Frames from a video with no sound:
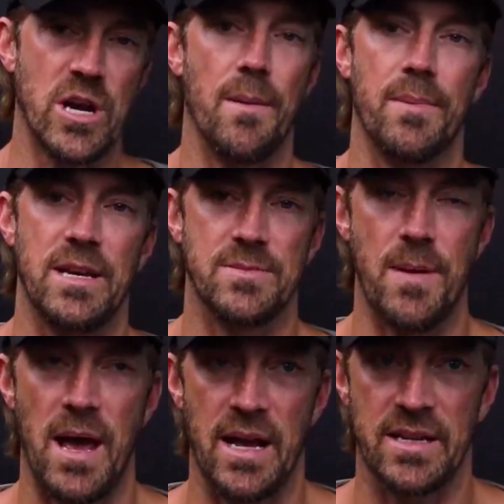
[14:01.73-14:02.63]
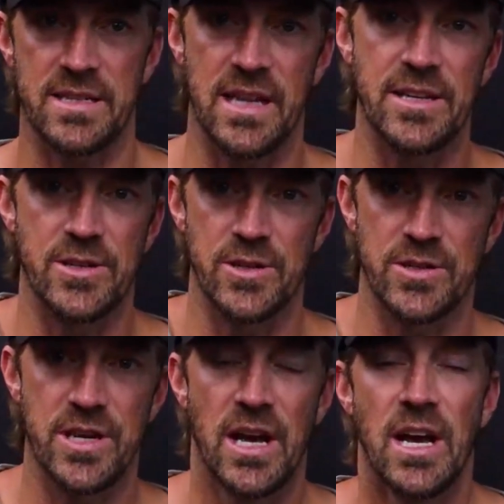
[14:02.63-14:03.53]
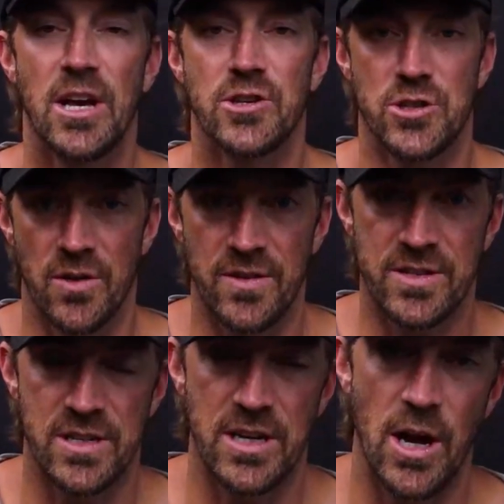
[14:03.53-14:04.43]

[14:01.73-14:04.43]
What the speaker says: companies, banks, lenders, service,